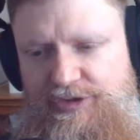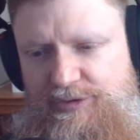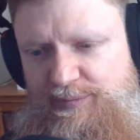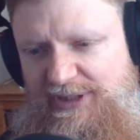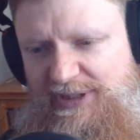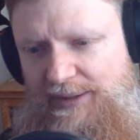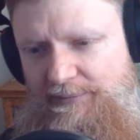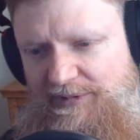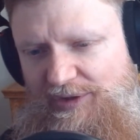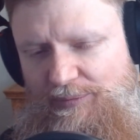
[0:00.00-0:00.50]
It's
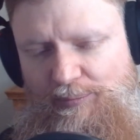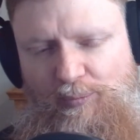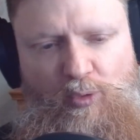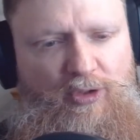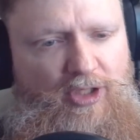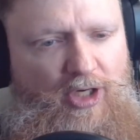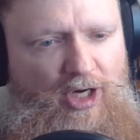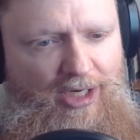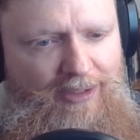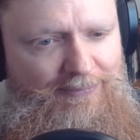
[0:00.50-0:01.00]
becoming a
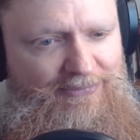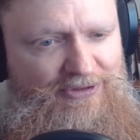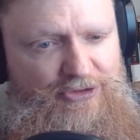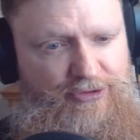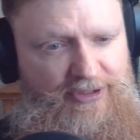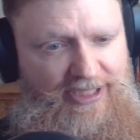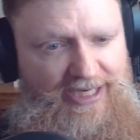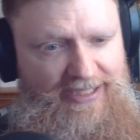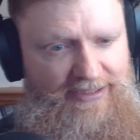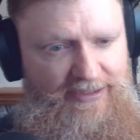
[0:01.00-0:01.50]
more
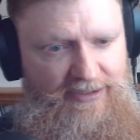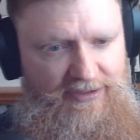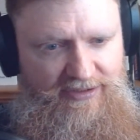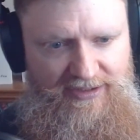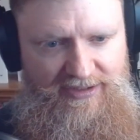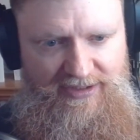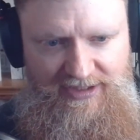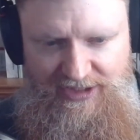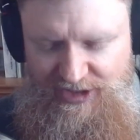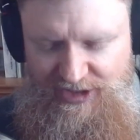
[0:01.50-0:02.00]
common trend